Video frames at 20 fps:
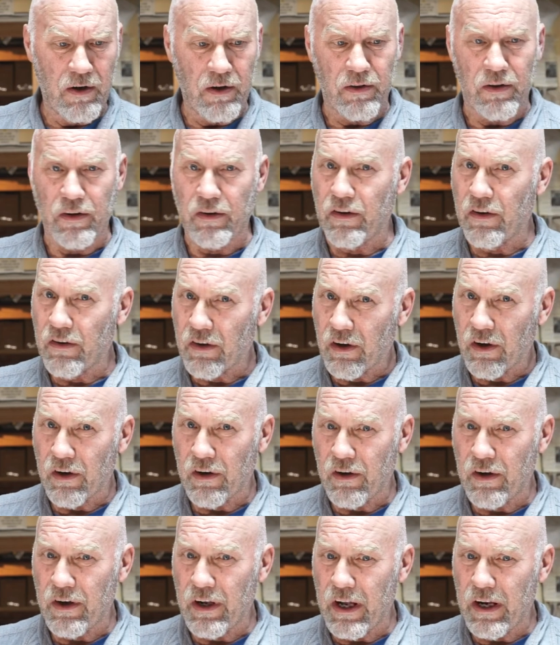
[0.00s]
This is a
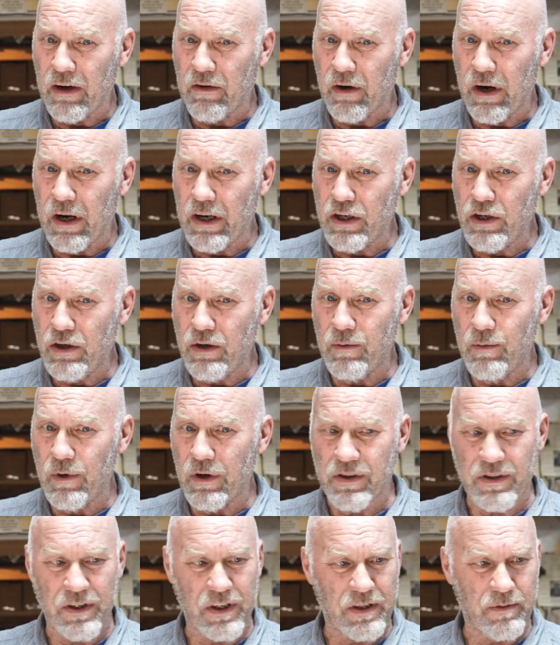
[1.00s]
108 grain Euber
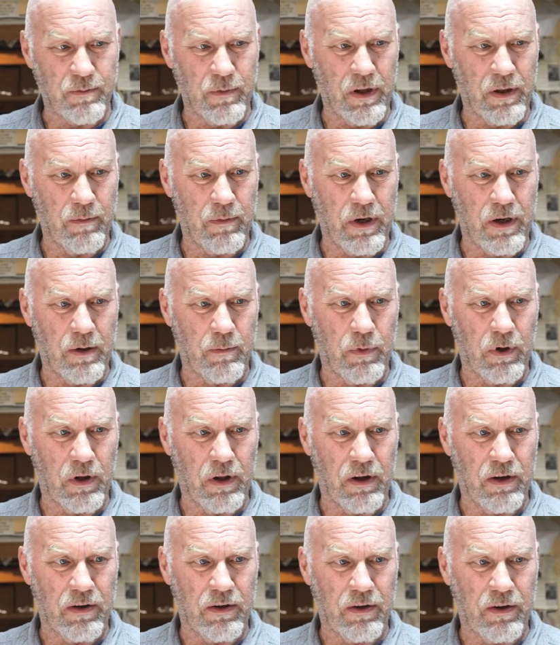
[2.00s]
6mm
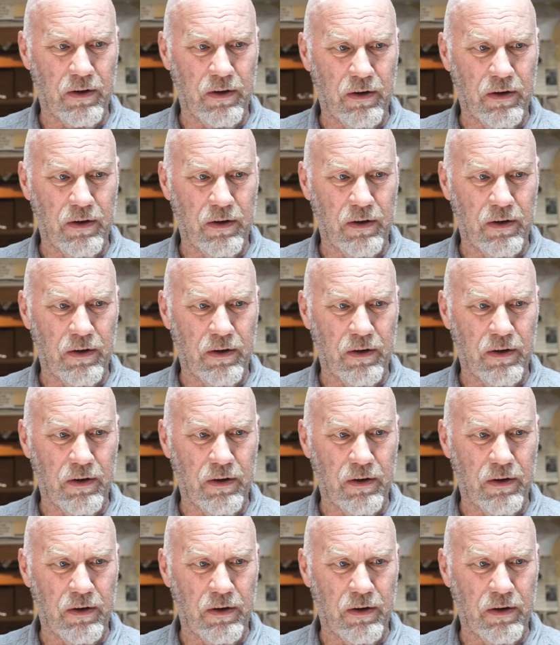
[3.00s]
bullet.